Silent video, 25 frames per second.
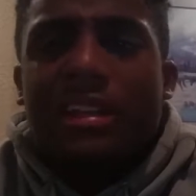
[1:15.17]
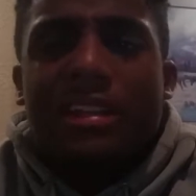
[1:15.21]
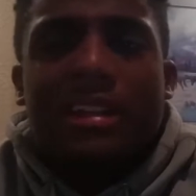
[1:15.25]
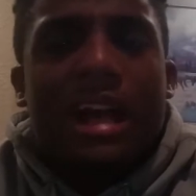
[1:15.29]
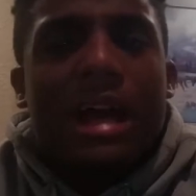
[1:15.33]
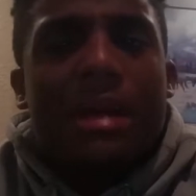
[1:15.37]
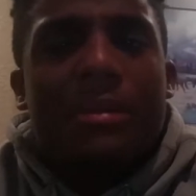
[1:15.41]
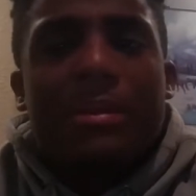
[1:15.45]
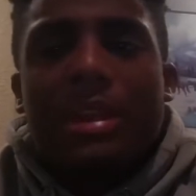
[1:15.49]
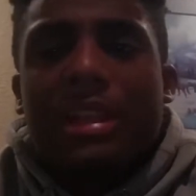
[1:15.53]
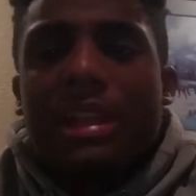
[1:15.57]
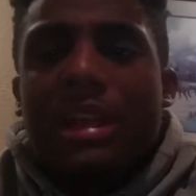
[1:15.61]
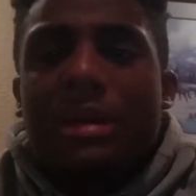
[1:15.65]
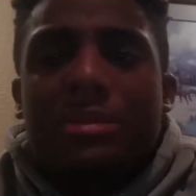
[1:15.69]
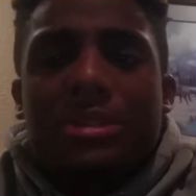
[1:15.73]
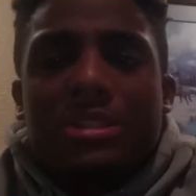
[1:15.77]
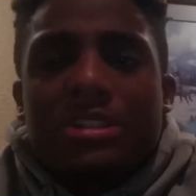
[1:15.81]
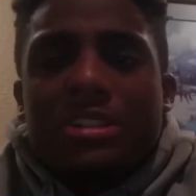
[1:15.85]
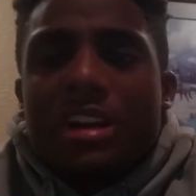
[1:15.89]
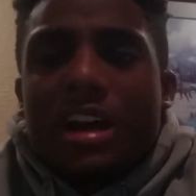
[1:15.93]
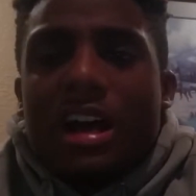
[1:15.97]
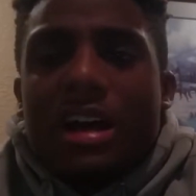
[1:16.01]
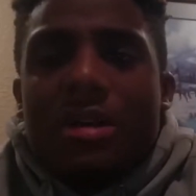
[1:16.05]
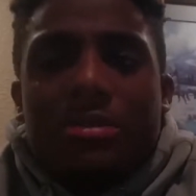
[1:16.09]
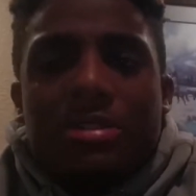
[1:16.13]
I mean, I was
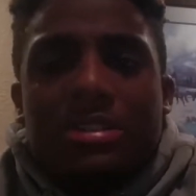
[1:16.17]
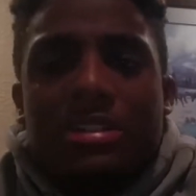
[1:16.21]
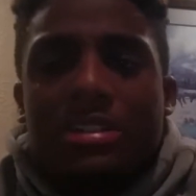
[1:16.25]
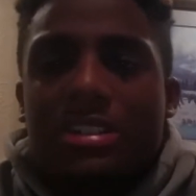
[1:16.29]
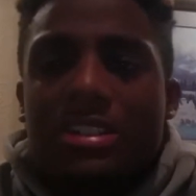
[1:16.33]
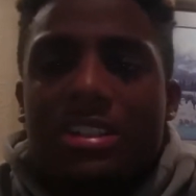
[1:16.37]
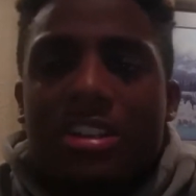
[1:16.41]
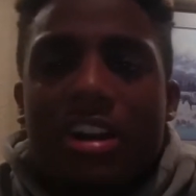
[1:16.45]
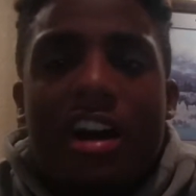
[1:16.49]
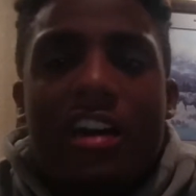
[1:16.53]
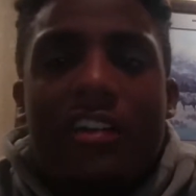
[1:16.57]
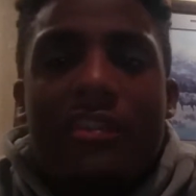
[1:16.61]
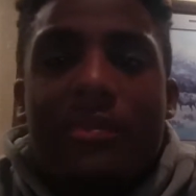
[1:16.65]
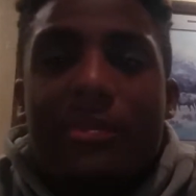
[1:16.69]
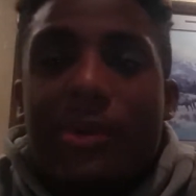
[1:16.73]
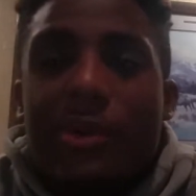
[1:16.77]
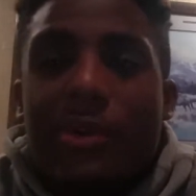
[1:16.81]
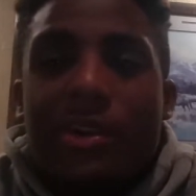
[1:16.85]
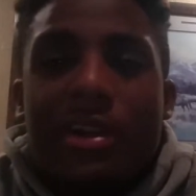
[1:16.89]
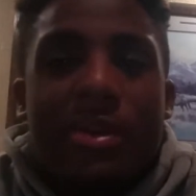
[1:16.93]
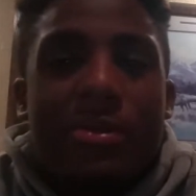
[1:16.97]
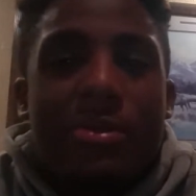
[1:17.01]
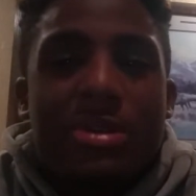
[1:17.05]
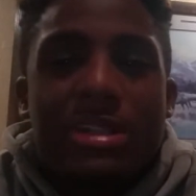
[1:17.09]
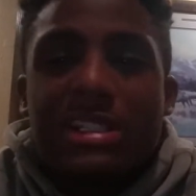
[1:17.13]
a sophomore
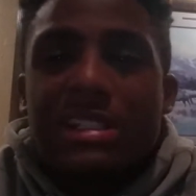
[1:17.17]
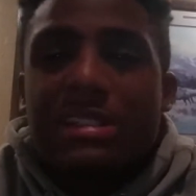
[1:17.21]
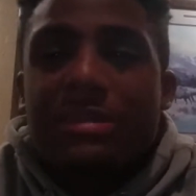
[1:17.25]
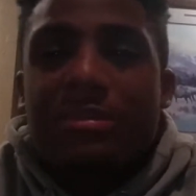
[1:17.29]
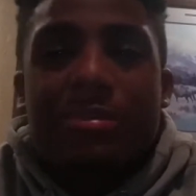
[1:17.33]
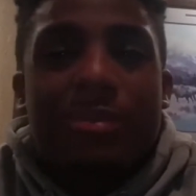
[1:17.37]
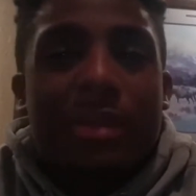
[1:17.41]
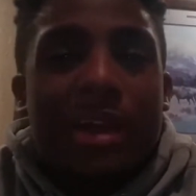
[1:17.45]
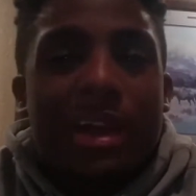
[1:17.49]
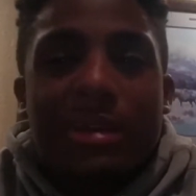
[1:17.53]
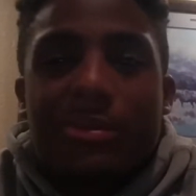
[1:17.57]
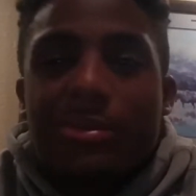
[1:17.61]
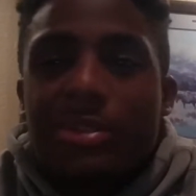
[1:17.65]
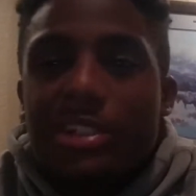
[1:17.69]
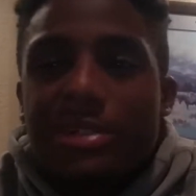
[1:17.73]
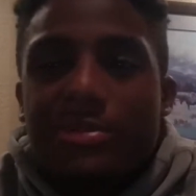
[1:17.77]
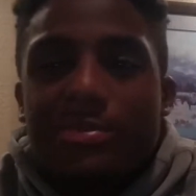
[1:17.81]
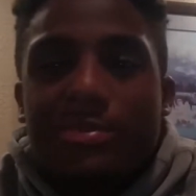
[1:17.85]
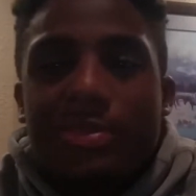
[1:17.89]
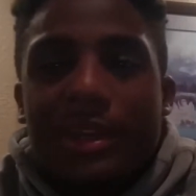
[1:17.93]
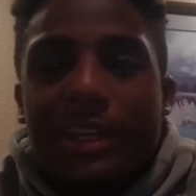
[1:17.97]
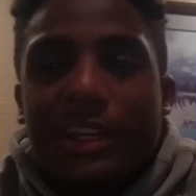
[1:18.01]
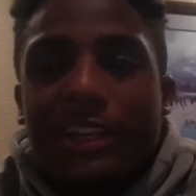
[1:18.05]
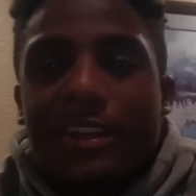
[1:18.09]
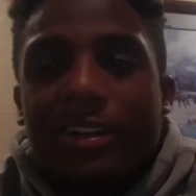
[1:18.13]
and I wasn't
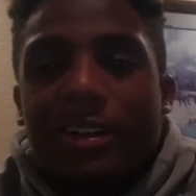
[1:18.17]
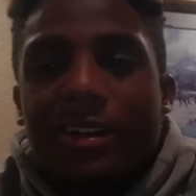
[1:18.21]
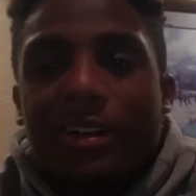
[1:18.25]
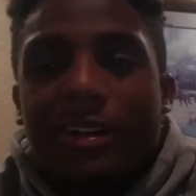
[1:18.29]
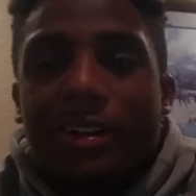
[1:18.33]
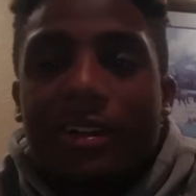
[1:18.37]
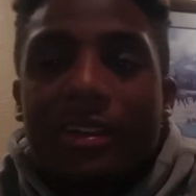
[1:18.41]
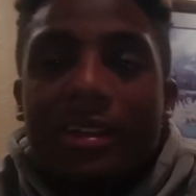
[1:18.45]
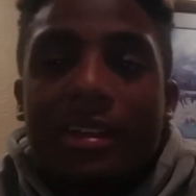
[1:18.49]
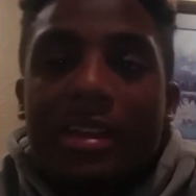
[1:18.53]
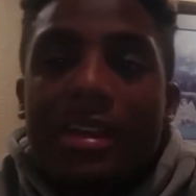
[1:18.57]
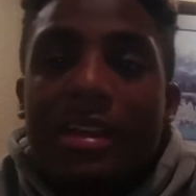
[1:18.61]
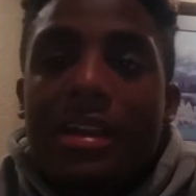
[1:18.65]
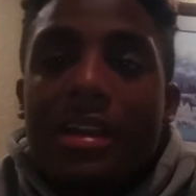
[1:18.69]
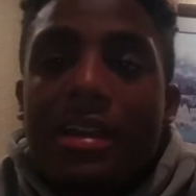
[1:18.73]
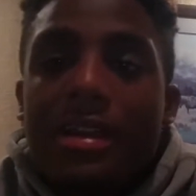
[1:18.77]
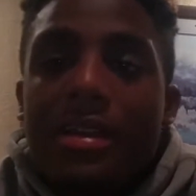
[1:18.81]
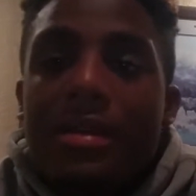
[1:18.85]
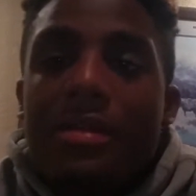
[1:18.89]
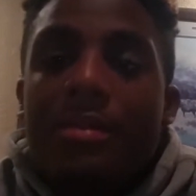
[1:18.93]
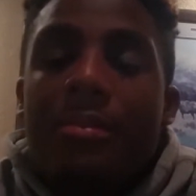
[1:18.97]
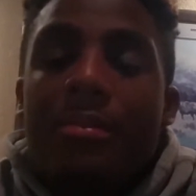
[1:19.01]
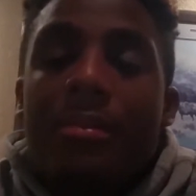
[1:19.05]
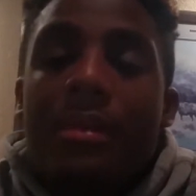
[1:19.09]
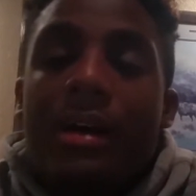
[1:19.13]
big at all.
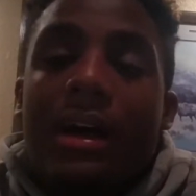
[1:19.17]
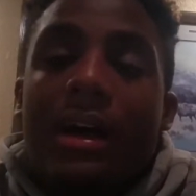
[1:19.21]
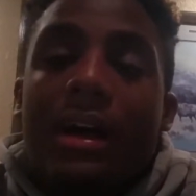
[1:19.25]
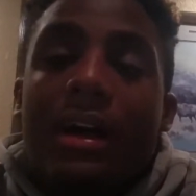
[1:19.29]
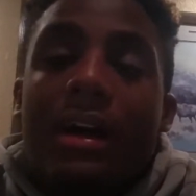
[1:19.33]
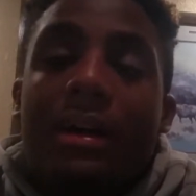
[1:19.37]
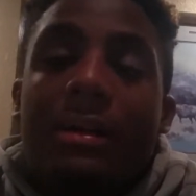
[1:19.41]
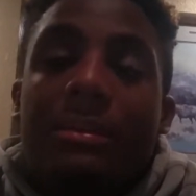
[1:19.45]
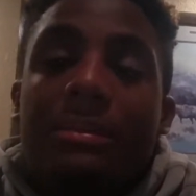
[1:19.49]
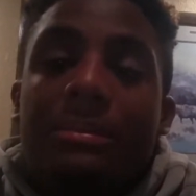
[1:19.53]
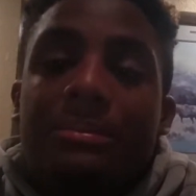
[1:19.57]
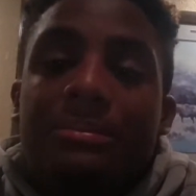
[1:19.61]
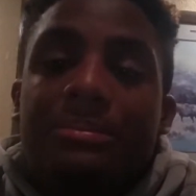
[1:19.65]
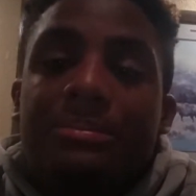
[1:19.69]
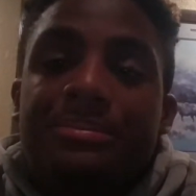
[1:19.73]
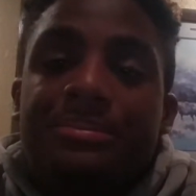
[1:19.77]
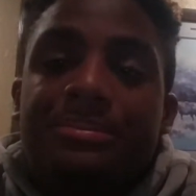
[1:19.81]
So